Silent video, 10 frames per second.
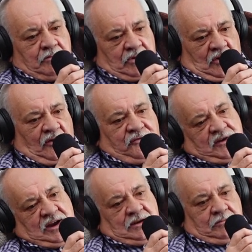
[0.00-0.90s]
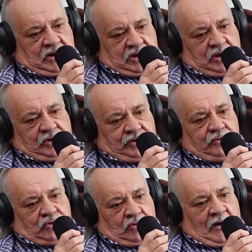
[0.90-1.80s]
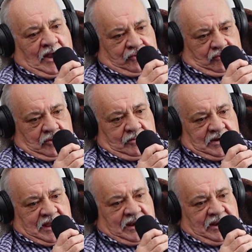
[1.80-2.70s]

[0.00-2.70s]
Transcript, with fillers: but I'll feed them, and they can use the washroom and that